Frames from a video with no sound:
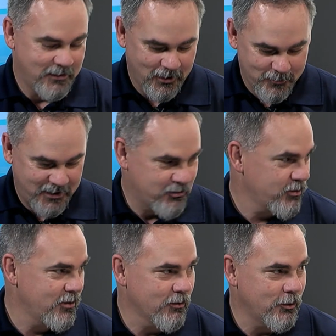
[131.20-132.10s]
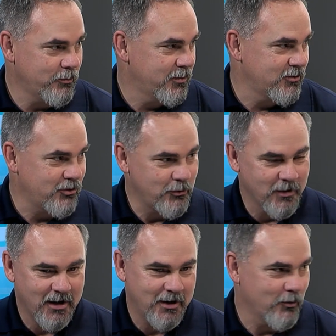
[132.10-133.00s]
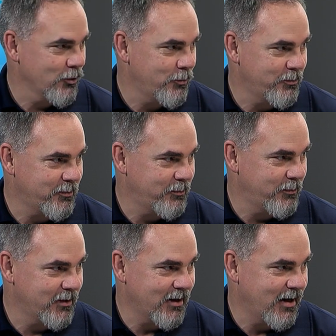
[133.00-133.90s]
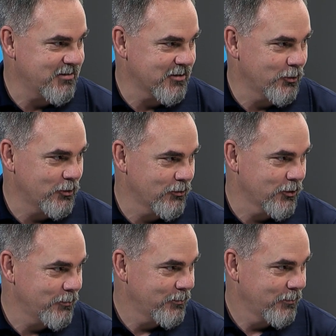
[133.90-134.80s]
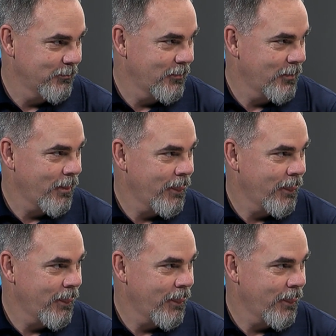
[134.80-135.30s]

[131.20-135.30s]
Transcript: an elementary group, a junior high group, and a high school group. Okay,